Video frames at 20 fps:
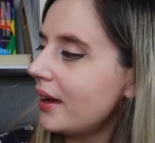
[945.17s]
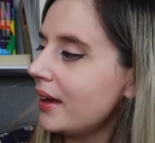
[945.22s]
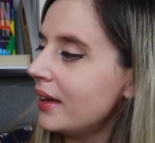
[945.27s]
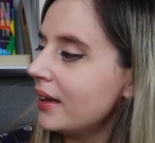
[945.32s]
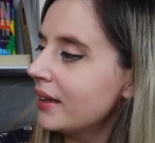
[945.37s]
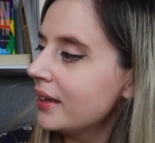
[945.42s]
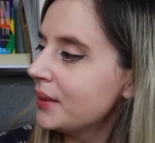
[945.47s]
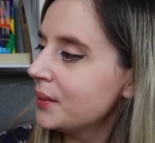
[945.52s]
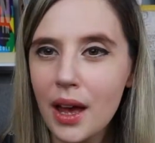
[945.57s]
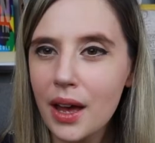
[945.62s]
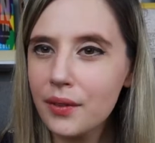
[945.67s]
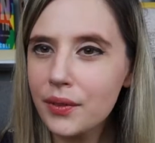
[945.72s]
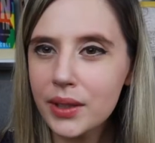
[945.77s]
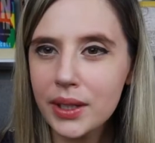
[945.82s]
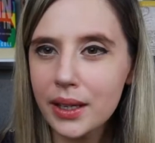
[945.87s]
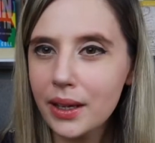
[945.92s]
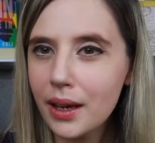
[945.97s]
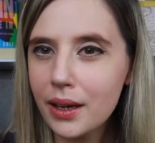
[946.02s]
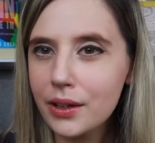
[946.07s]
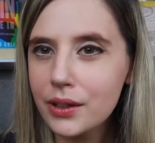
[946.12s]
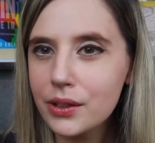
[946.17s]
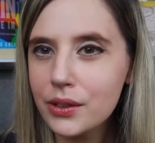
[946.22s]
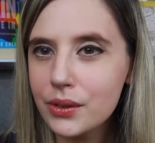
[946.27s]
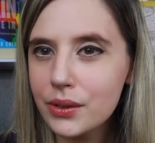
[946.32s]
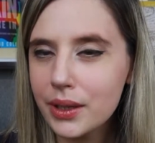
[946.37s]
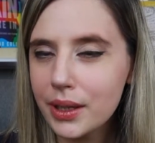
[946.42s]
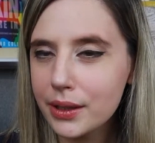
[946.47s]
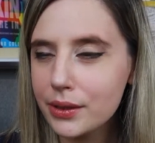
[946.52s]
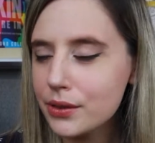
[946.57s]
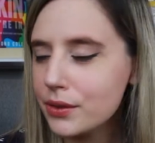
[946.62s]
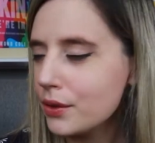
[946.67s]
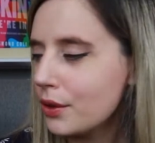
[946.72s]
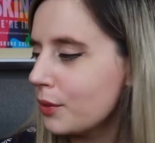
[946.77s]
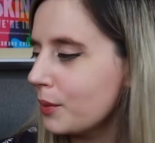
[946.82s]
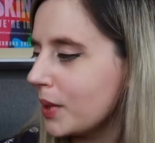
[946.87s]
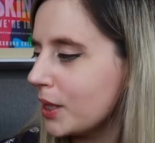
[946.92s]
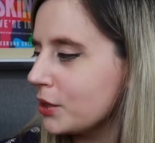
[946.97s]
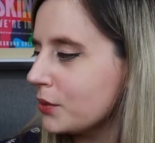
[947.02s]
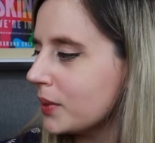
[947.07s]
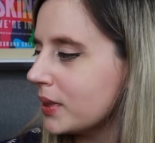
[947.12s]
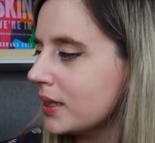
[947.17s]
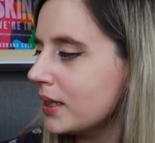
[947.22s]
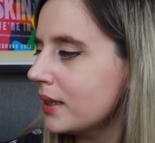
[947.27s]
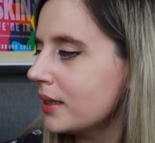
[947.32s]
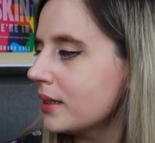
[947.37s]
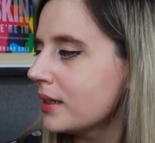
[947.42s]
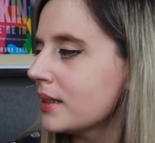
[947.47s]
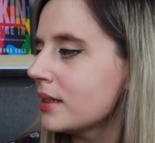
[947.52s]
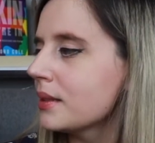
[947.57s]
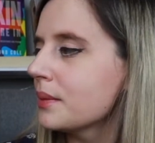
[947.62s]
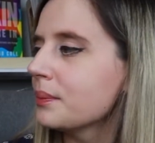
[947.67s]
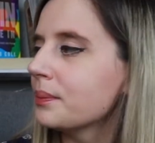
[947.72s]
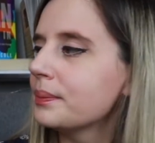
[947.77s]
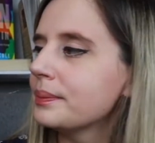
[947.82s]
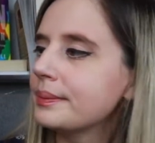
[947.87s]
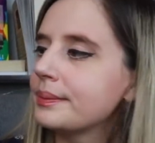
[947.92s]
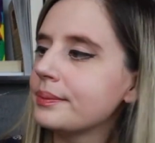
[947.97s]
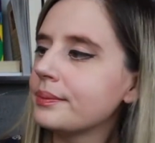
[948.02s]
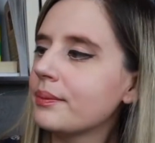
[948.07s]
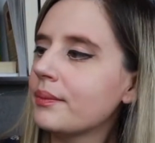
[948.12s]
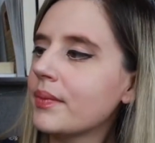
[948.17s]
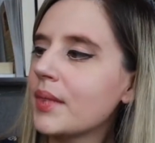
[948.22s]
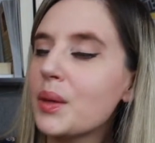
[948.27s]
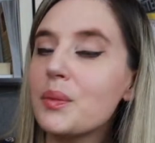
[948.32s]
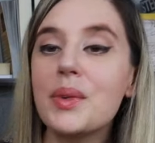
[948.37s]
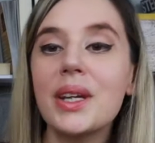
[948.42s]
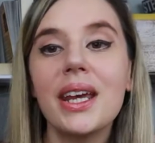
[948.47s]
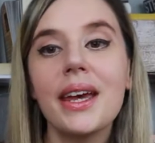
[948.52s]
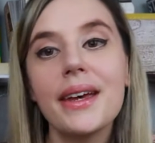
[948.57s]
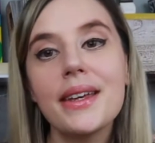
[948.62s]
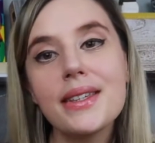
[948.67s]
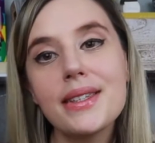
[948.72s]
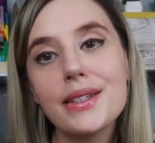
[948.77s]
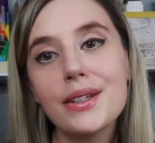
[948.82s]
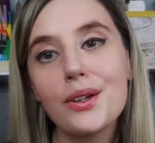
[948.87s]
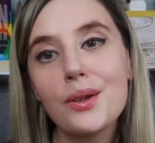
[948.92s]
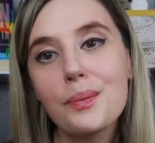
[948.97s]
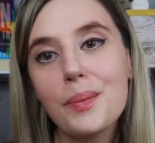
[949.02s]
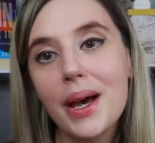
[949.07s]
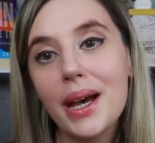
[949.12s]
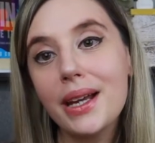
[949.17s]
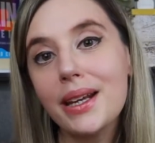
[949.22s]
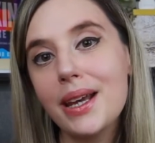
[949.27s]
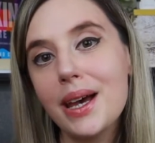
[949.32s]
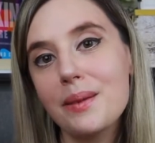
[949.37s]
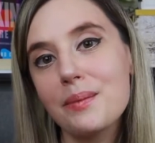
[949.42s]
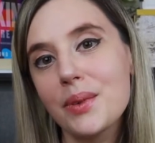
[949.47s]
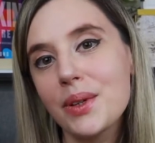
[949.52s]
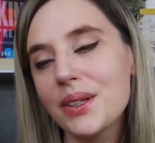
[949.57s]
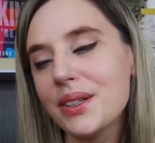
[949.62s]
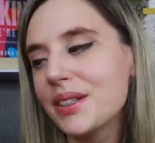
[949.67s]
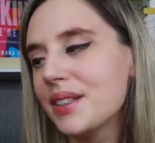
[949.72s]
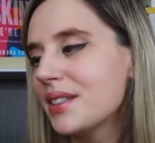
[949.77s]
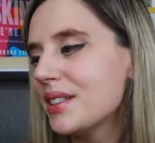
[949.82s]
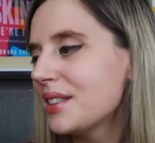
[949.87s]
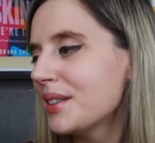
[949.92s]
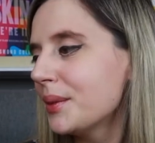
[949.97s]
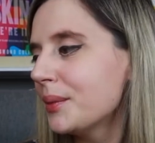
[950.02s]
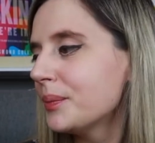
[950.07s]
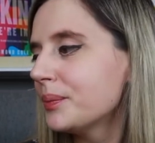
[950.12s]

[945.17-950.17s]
I feel like I could do like so much with this, but it has little pineapples.